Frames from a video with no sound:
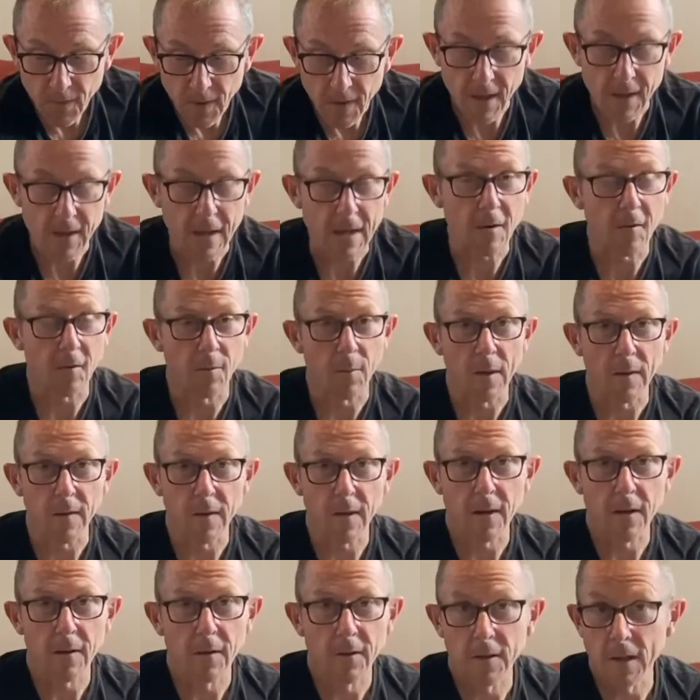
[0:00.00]
and decrement
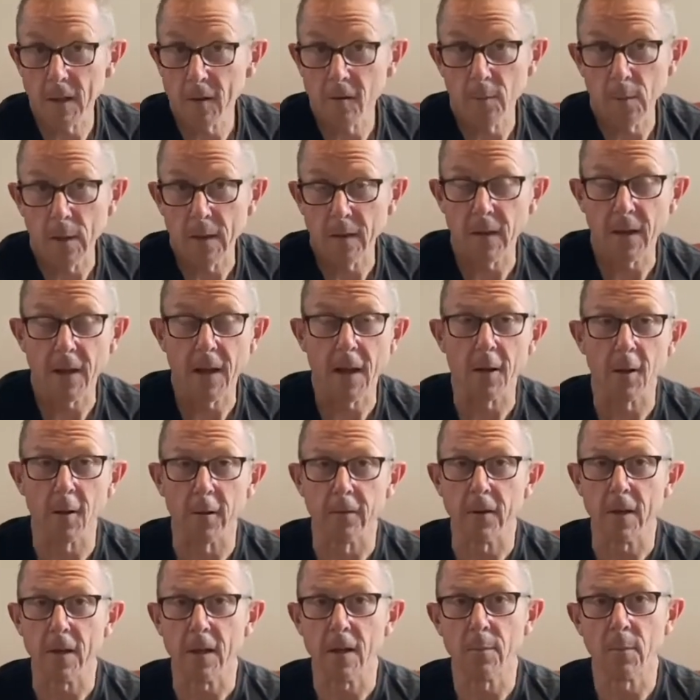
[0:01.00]
the account
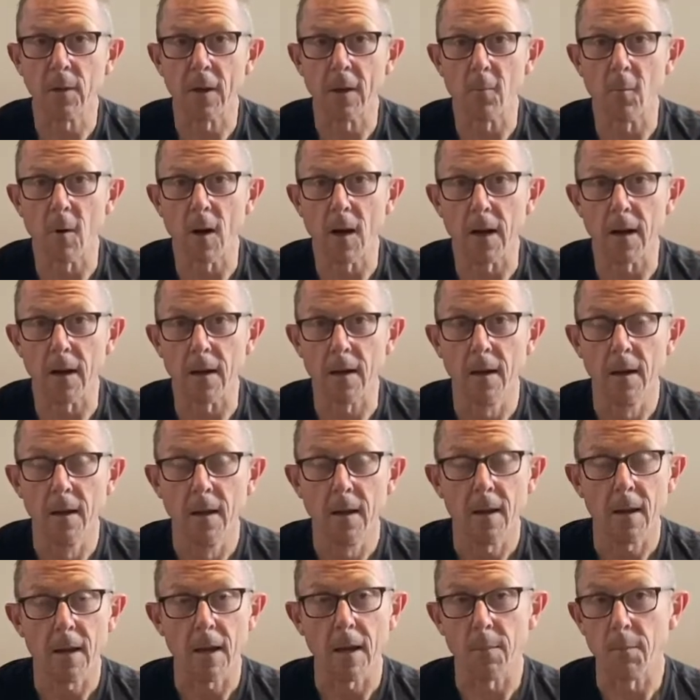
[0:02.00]
over here by 1,
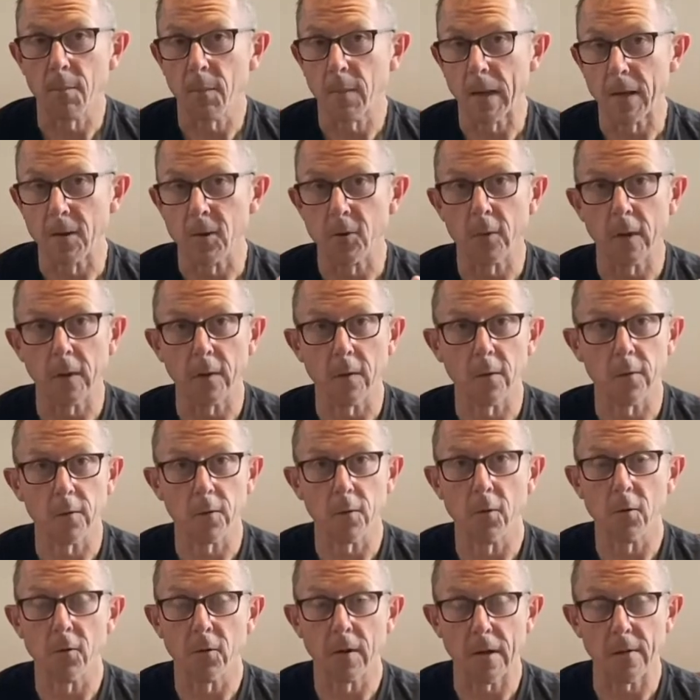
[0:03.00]
and by doing those
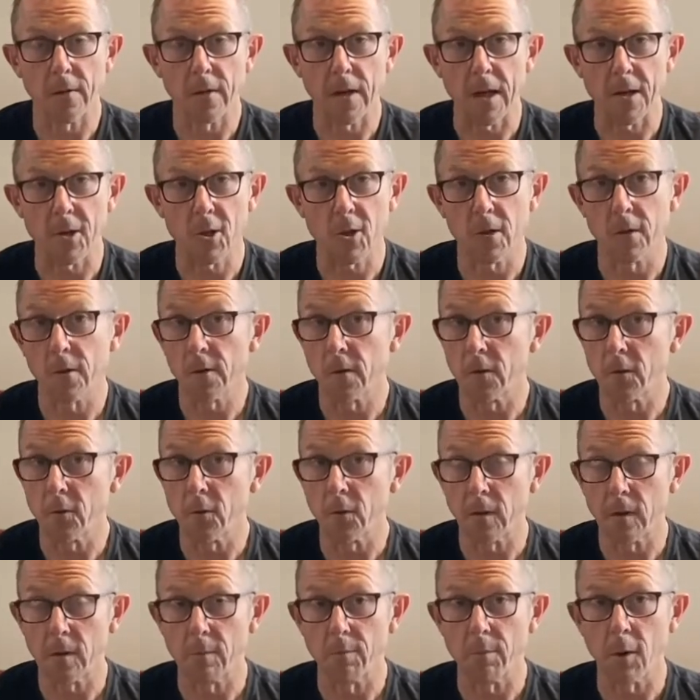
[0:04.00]
2 transactions and
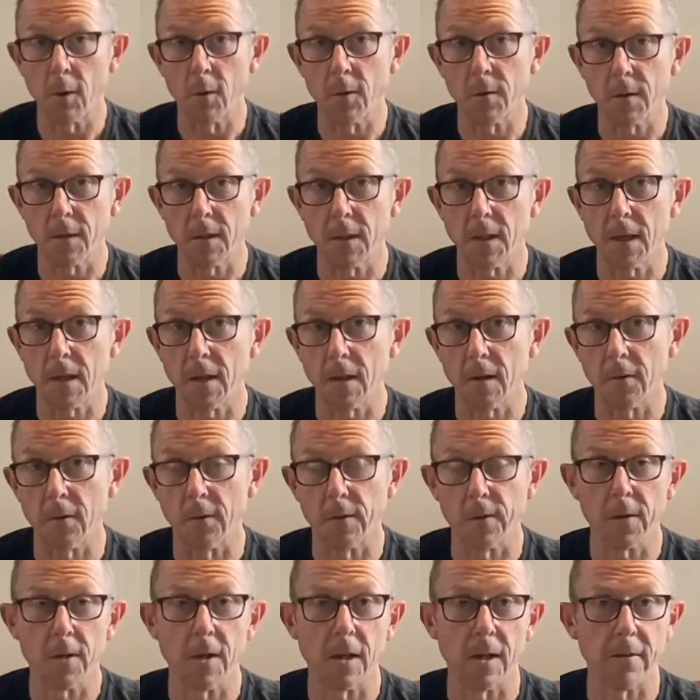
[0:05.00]
doing them both together
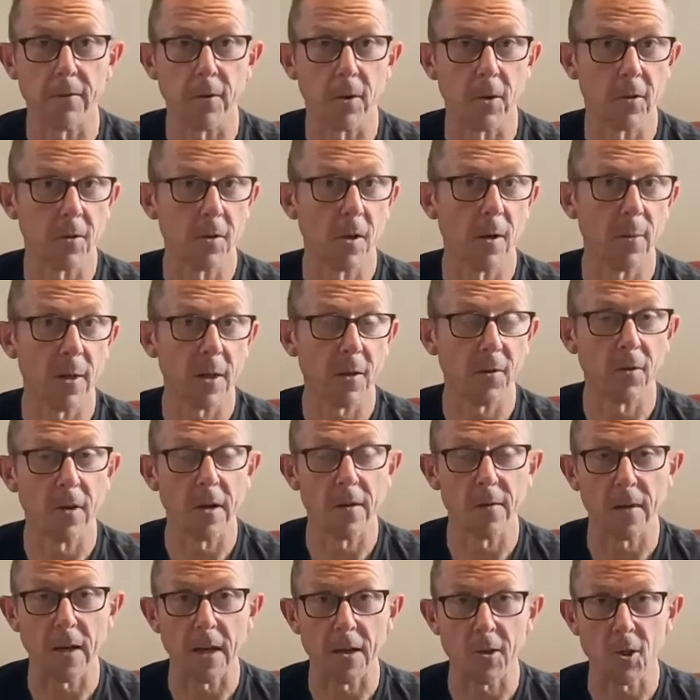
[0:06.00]
as kind of an atomic
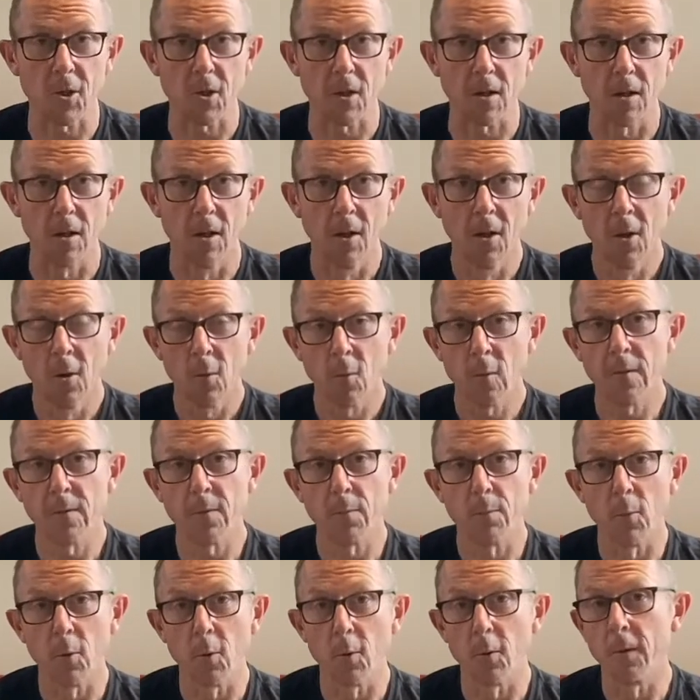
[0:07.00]
transaction,
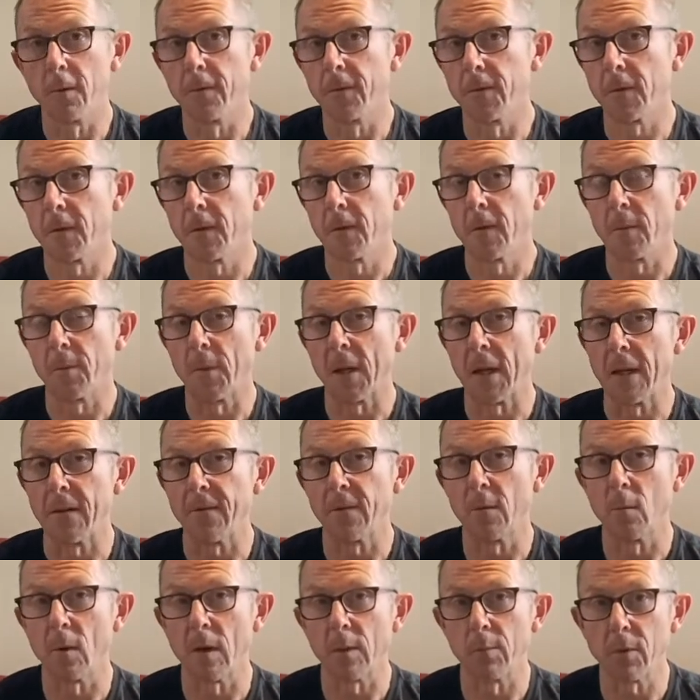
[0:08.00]
we've moved the money
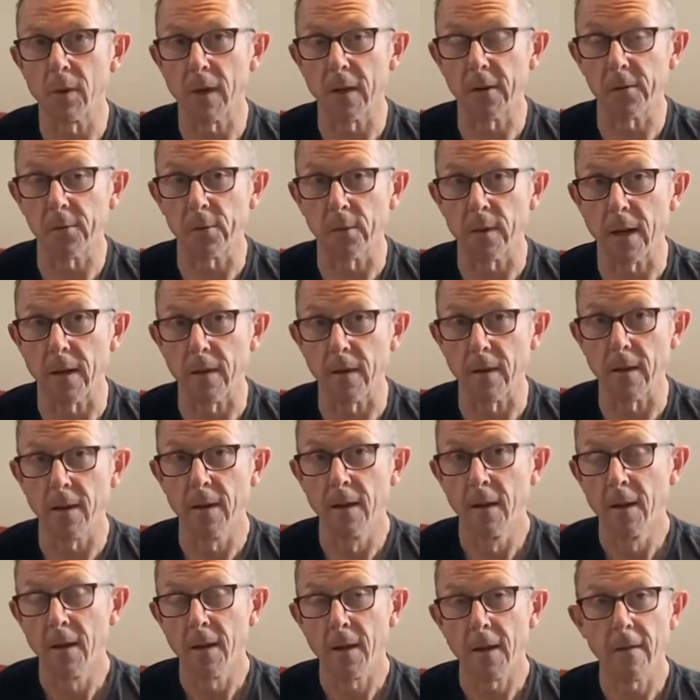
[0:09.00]
from one place to another,
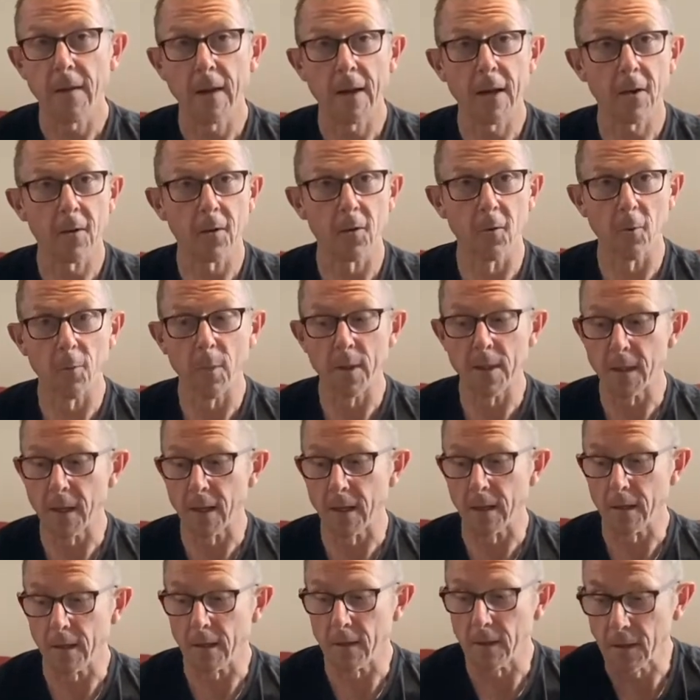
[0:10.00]
and then it can all be
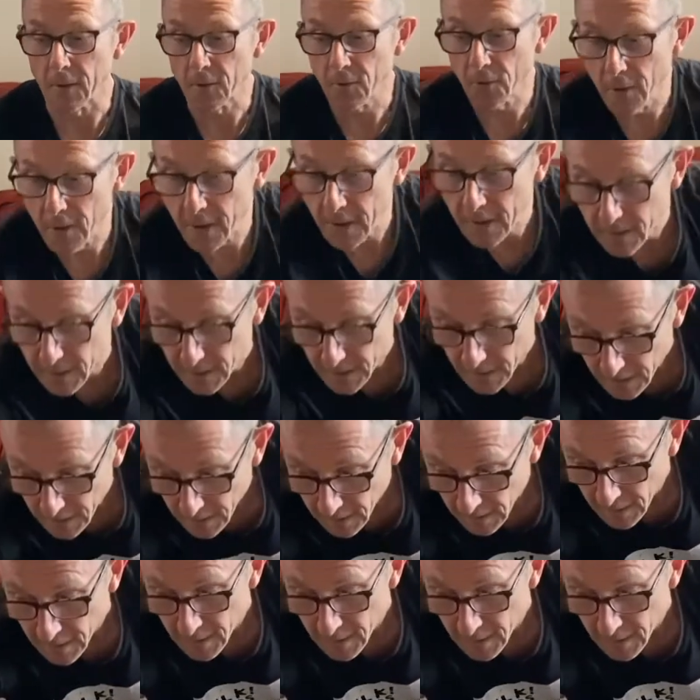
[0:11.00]
done electronically